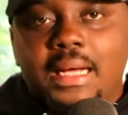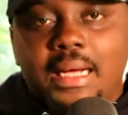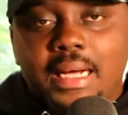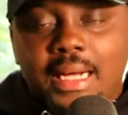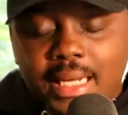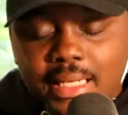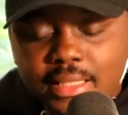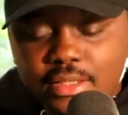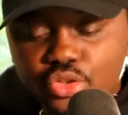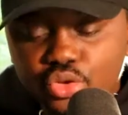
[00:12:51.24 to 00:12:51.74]

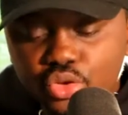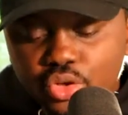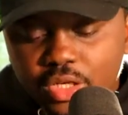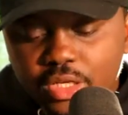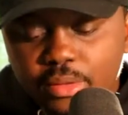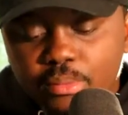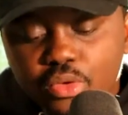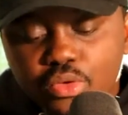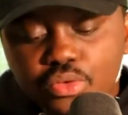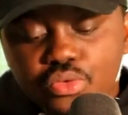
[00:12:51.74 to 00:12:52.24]
And you're
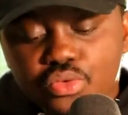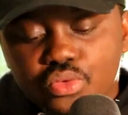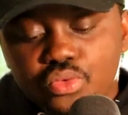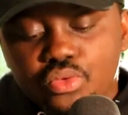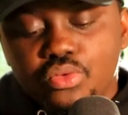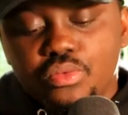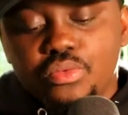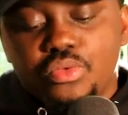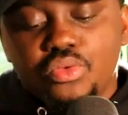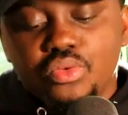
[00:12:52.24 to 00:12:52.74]
able
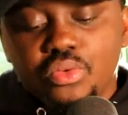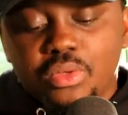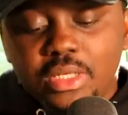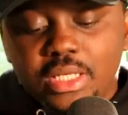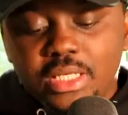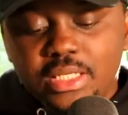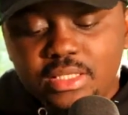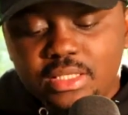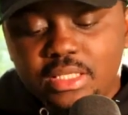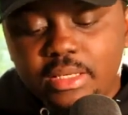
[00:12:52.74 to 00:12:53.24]
to
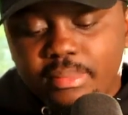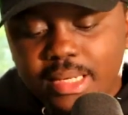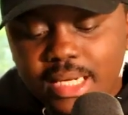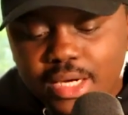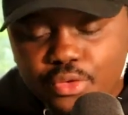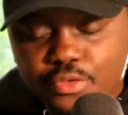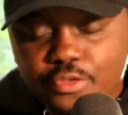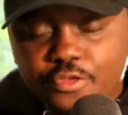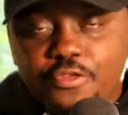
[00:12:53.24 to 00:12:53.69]
list them out